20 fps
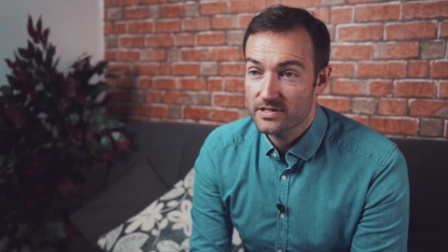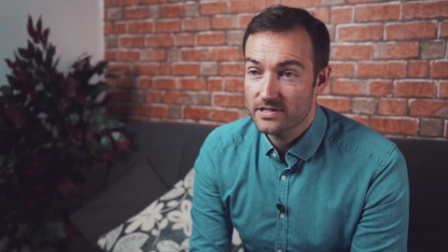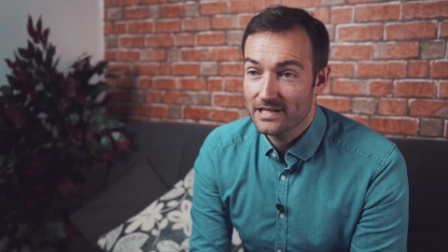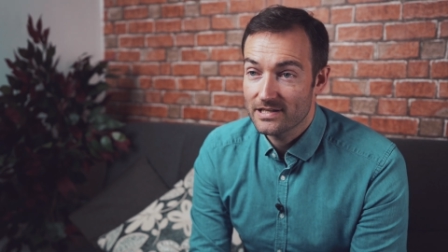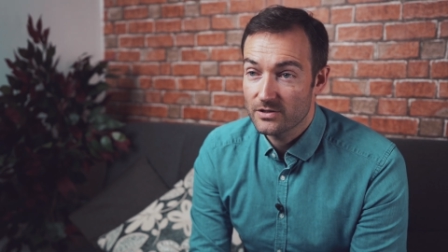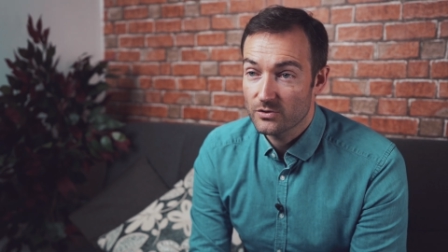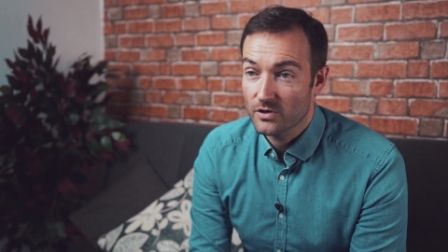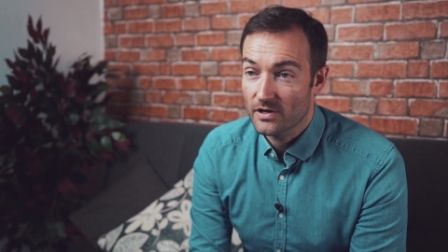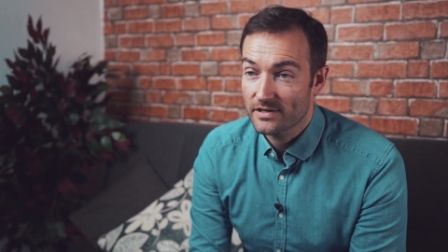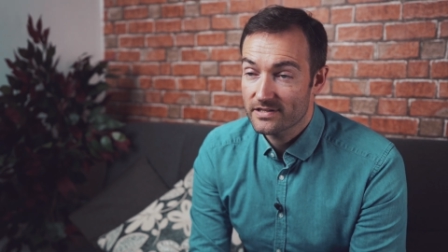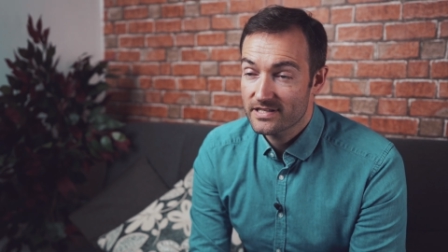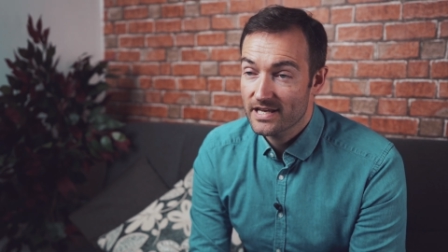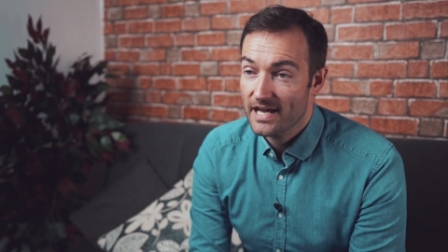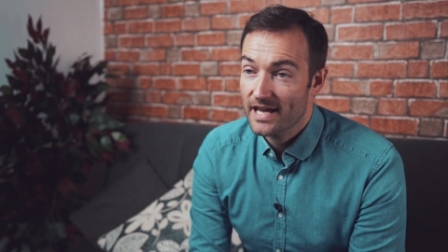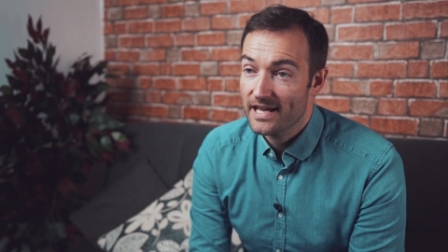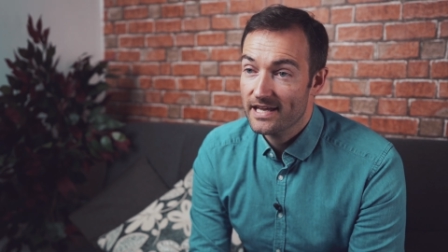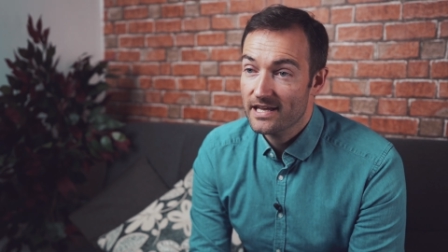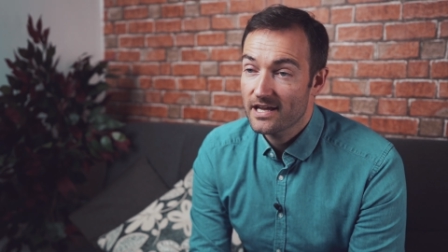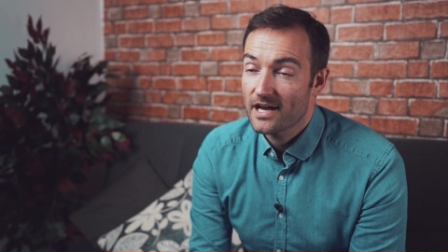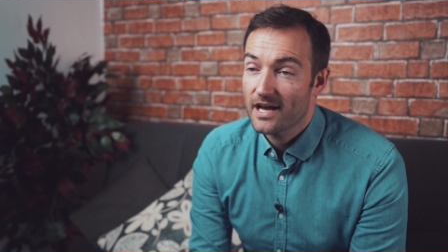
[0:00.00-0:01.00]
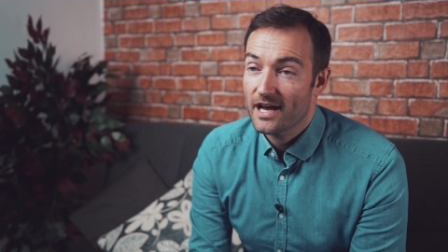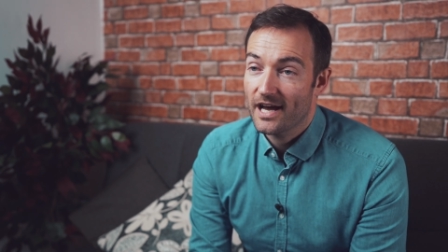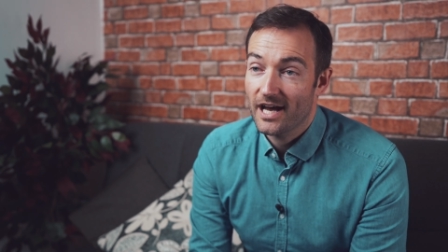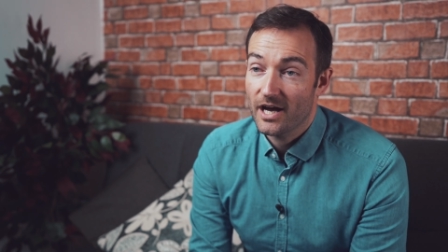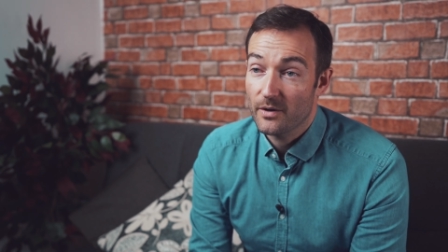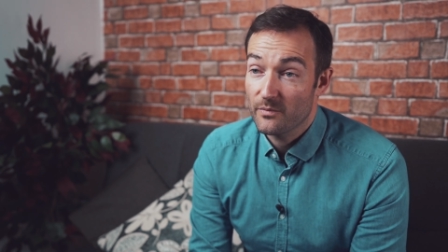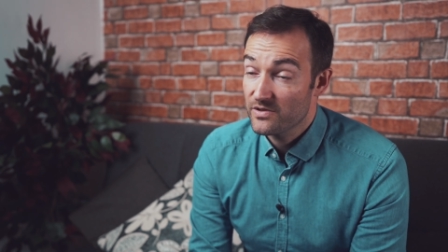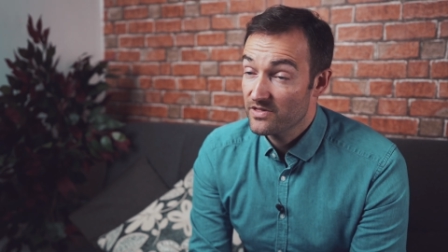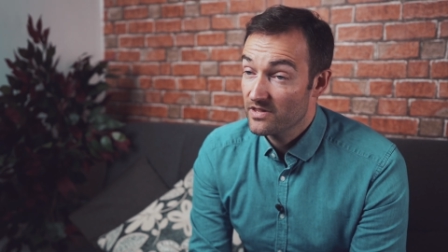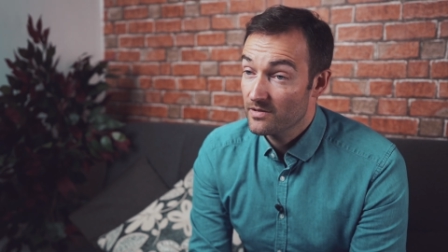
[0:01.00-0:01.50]
in your day
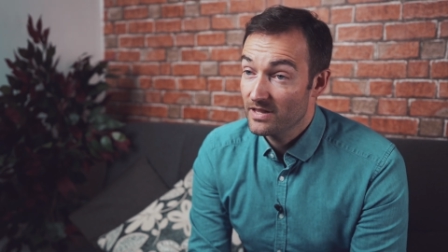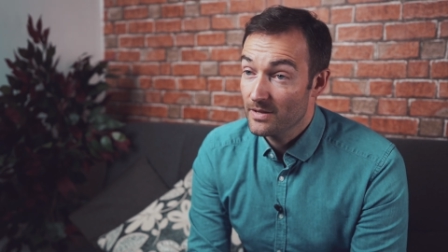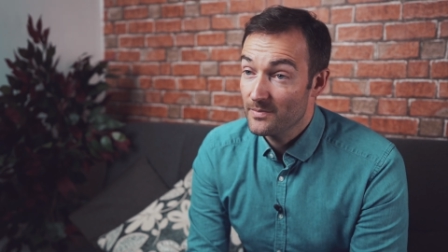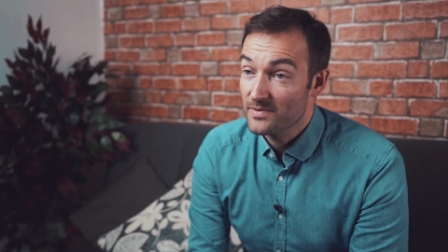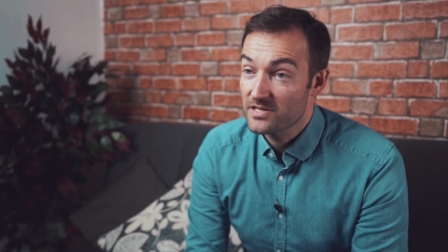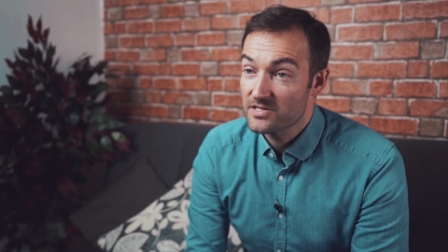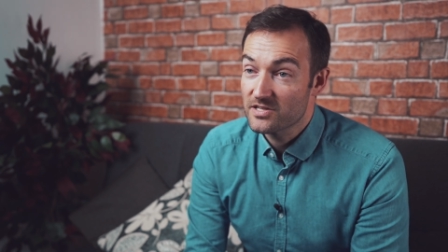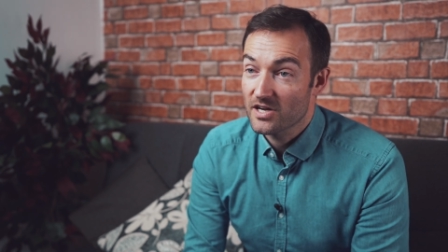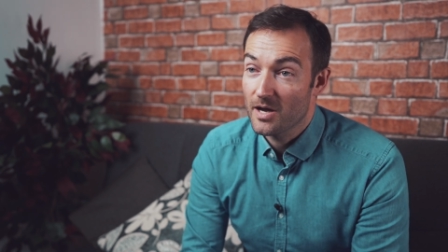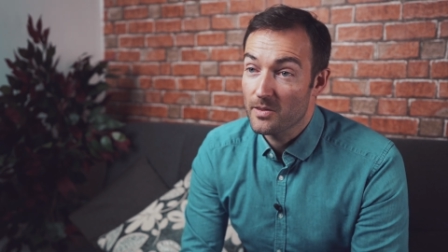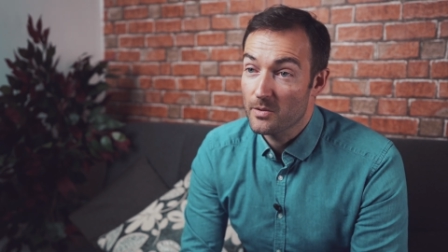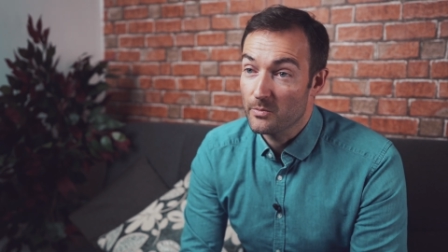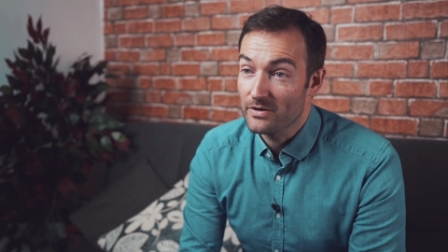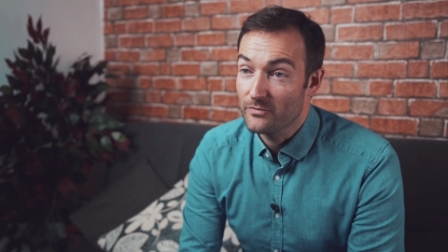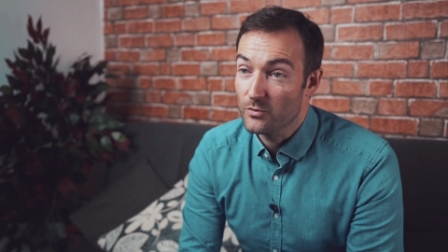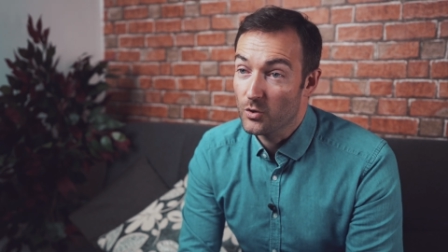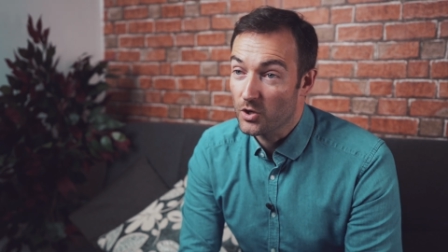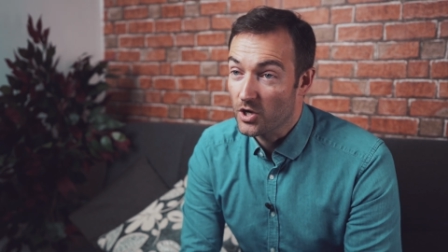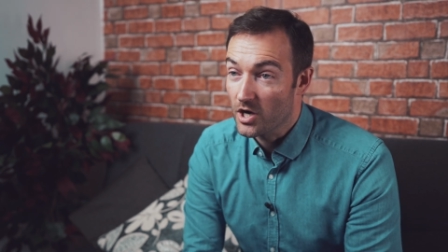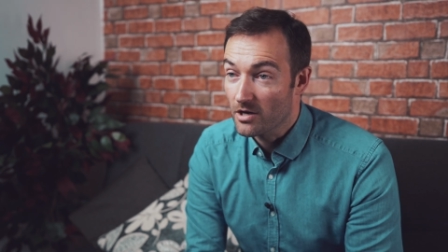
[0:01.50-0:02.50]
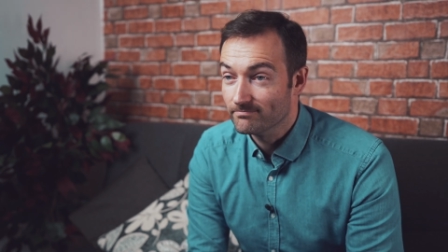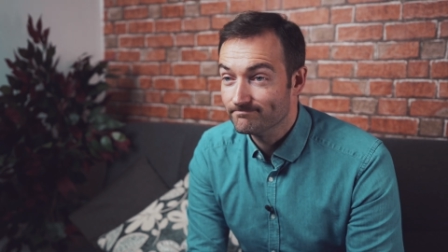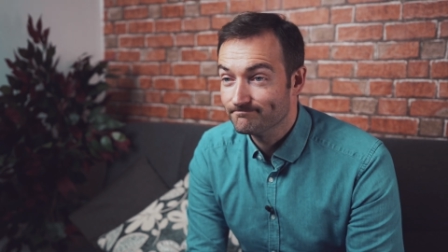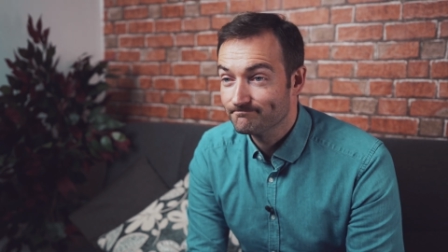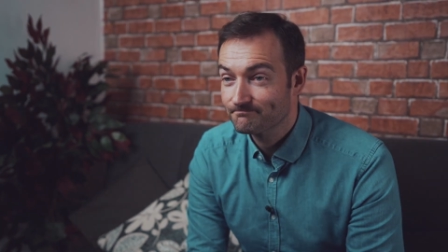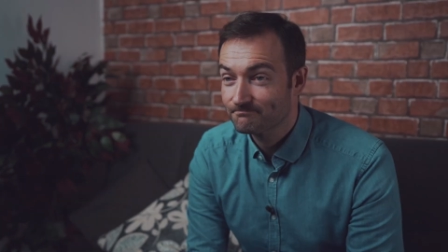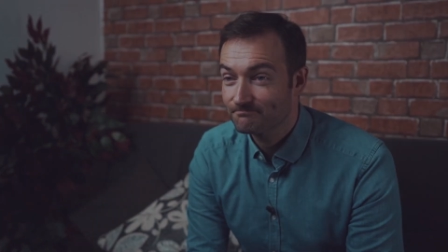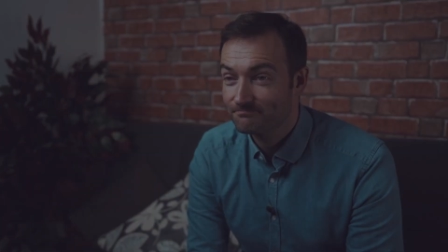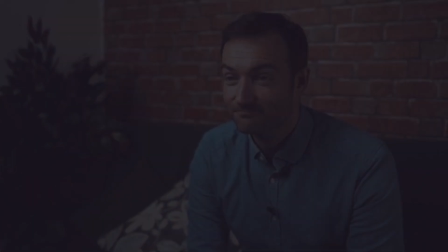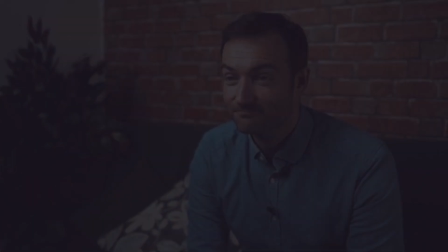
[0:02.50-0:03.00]
uh, with the limited time that we've all got.